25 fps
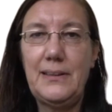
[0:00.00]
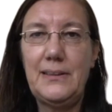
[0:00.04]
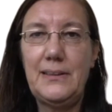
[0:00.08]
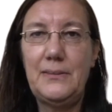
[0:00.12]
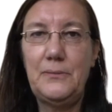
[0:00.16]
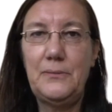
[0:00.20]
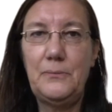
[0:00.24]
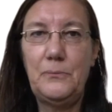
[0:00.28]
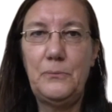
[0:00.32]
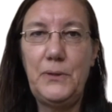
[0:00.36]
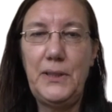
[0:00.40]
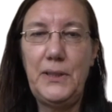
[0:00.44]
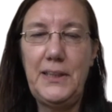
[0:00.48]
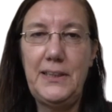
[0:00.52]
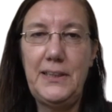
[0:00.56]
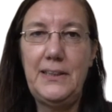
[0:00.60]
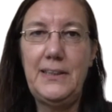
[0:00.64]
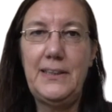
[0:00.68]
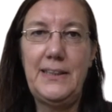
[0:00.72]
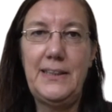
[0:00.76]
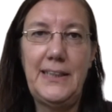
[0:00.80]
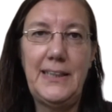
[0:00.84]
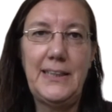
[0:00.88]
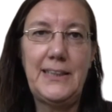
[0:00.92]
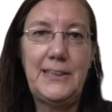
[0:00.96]
within the
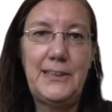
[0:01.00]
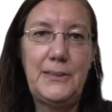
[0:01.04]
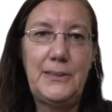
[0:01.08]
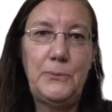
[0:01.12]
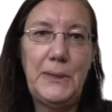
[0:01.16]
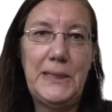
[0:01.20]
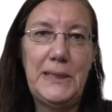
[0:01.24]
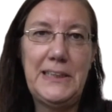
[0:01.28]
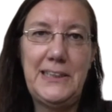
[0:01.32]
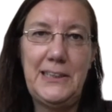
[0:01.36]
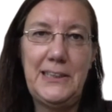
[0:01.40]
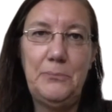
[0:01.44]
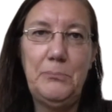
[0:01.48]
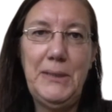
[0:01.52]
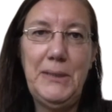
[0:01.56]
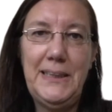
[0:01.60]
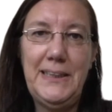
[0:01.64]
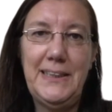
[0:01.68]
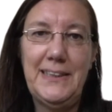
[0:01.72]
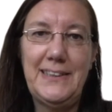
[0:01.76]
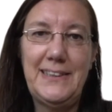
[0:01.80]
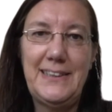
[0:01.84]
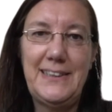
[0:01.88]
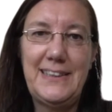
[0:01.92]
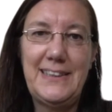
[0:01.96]
next 20
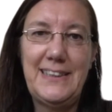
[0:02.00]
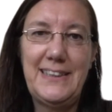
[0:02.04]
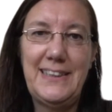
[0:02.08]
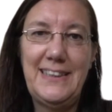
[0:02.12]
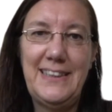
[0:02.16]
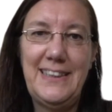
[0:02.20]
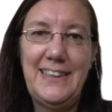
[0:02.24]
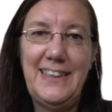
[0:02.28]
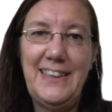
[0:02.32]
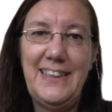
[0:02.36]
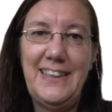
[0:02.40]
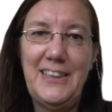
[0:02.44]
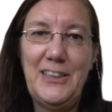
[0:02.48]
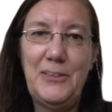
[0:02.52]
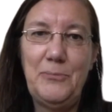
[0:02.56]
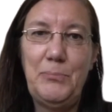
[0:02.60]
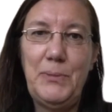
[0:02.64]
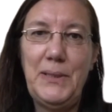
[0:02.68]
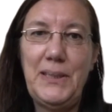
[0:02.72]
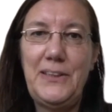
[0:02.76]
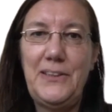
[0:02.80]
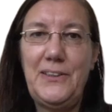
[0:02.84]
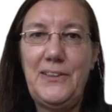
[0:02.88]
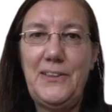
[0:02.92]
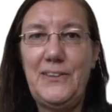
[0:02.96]
minutes,
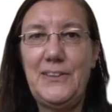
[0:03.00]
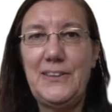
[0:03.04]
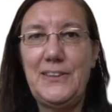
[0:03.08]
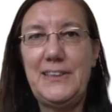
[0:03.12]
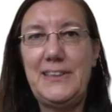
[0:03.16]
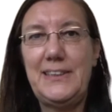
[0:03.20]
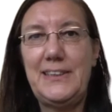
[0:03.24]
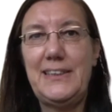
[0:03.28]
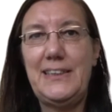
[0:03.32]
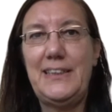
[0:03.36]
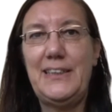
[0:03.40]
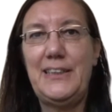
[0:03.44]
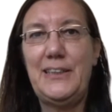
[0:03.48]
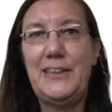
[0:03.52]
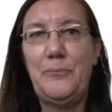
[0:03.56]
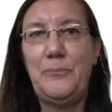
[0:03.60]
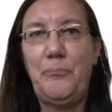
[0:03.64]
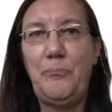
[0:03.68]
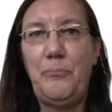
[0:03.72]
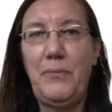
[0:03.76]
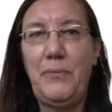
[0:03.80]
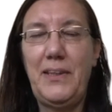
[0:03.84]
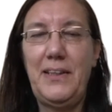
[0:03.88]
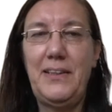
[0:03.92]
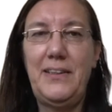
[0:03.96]
because
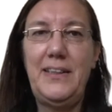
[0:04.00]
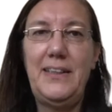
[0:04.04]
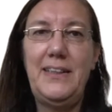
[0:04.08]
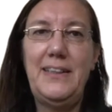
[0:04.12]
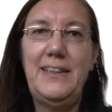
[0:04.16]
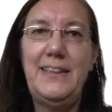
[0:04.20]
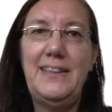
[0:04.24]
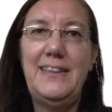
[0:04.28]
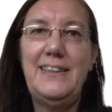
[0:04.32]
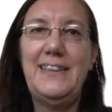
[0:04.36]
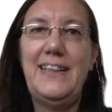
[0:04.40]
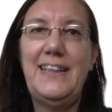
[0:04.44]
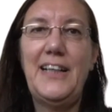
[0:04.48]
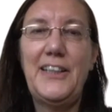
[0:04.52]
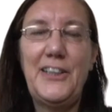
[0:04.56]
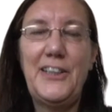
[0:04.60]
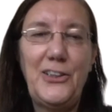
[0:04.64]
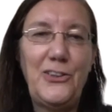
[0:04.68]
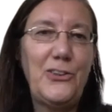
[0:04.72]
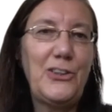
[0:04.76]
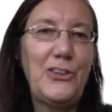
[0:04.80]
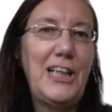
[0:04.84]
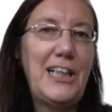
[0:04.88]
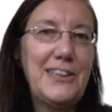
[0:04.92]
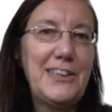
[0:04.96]
the
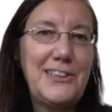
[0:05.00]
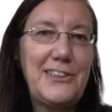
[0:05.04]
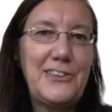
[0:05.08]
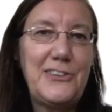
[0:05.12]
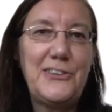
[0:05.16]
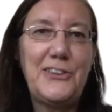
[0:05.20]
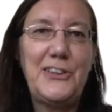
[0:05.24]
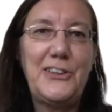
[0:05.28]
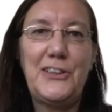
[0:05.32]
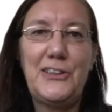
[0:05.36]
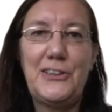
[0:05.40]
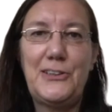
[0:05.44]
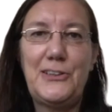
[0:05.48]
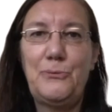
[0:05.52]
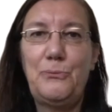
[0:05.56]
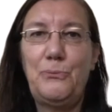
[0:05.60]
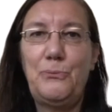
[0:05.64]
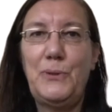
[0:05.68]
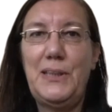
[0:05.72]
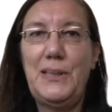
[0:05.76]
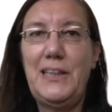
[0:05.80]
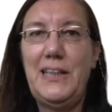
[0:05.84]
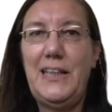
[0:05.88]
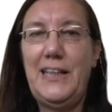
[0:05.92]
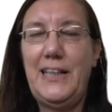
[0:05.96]
analog astronauts
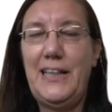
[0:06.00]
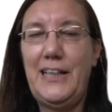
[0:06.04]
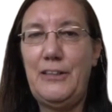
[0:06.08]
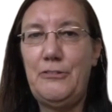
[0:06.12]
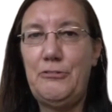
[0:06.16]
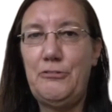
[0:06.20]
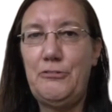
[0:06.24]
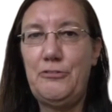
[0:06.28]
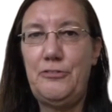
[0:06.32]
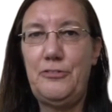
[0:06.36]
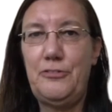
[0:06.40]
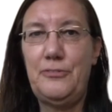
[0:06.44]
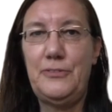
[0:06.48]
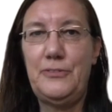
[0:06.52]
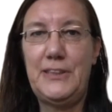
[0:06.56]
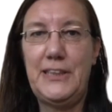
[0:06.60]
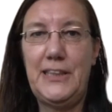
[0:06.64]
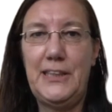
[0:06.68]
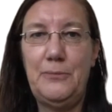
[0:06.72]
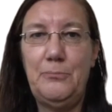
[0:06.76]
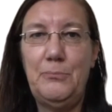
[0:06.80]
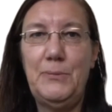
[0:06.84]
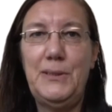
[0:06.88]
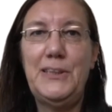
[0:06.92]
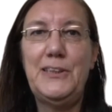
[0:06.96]
will have
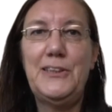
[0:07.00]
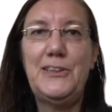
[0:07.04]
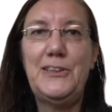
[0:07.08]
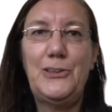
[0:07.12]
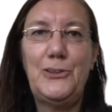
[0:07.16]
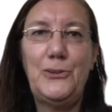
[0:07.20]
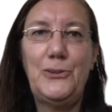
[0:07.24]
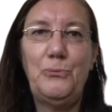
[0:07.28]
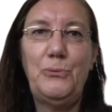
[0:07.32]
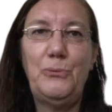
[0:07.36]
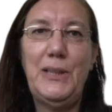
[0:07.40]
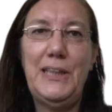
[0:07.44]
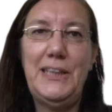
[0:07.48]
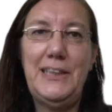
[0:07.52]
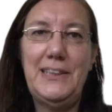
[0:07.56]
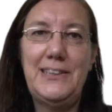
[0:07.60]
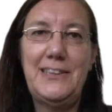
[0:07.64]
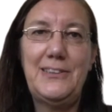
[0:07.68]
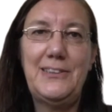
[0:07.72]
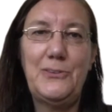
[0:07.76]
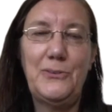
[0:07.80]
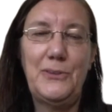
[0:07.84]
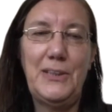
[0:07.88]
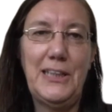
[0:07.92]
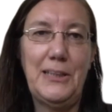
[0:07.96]
10 minutes to wait
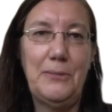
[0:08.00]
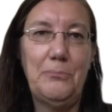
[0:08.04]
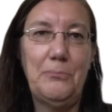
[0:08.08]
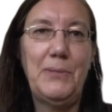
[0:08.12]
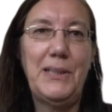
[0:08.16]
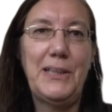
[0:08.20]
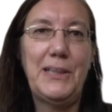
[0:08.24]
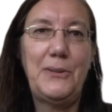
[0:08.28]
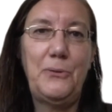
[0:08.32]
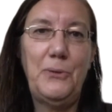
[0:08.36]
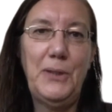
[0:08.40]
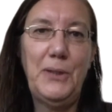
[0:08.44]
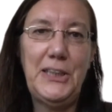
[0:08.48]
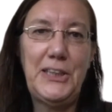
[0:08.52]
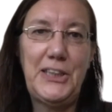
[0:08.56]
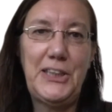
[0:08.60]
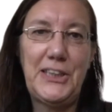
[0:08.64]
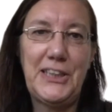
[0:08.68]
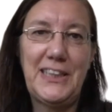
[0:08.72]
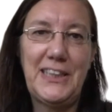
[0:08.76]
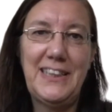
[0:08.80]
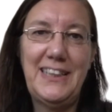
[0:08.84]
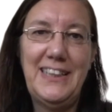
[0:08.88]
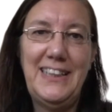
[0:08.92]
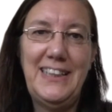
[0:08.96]
to get my
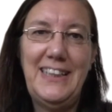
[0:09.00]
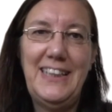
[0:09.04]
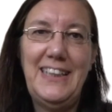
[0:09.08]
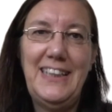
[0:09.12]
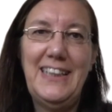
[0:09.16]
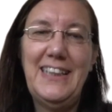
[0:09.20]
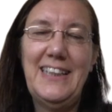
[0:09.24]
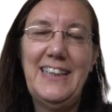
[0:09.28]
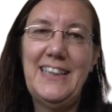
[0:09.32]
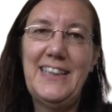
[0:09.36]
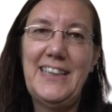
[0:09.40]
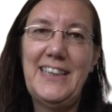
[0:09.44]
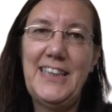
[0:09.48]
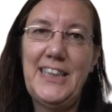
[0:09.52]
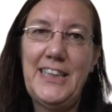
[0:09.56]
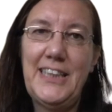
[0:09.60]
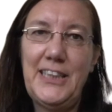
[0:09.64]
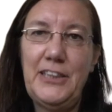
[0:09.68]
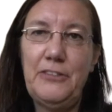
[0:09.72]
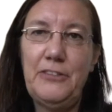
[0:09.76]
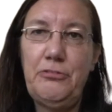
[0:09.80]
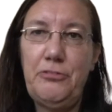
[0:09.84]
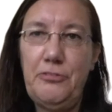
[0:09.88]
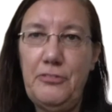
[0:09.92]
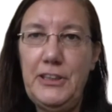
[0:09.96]
question. And then
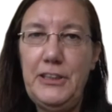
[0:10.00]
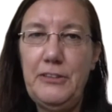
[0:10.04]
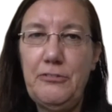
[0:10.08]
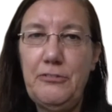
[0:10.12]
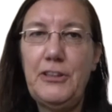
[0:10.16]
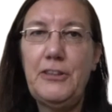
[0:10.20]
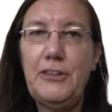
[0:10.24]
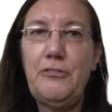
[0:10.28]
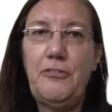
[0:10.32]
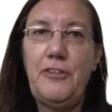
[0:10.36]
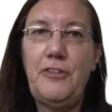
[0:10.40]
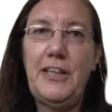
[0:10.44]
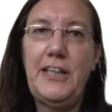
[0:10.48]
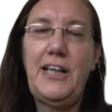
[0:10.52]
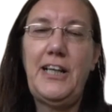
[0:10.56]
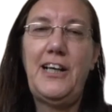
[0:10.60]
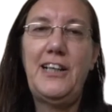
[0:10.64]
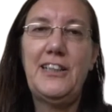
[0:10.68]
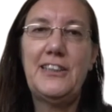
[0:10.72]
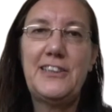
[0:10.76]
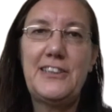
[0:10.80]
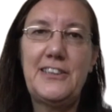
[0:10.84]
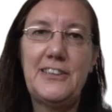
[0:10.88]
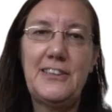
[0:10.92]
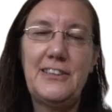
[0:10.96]
even if they
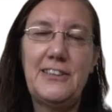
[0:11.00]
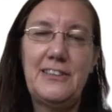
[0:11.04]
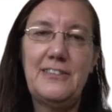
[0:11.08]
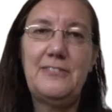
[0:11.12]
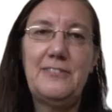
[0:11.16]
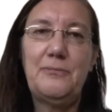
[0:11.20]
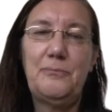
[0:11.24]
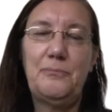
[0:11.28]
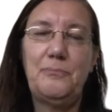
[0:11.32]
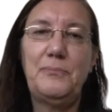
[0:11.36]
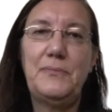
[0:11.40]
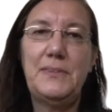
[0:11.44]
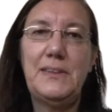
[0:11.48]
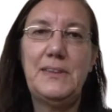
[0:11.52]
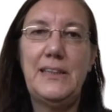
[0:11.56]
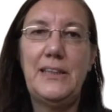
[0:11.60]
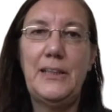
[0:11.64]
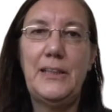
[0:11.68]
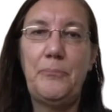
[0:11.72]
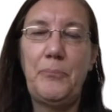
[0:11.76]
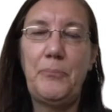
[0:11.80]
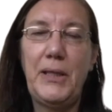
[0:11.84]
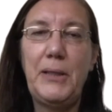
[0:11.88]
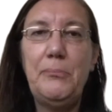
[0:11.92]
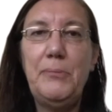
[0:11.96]
answer
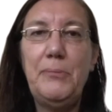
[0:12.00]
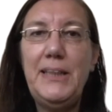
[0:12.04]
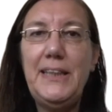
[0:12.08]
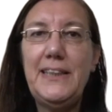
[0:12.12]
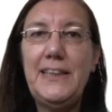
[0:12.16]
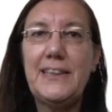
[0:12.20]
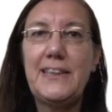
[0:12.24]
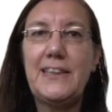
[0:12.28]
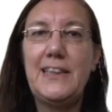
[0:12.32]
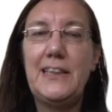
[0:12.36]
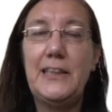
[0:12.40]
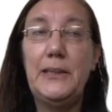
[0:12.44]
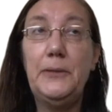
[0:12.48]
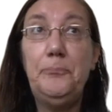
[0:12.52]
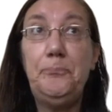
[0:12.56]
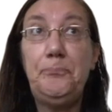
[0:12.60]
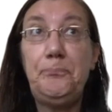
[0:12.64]
immediately,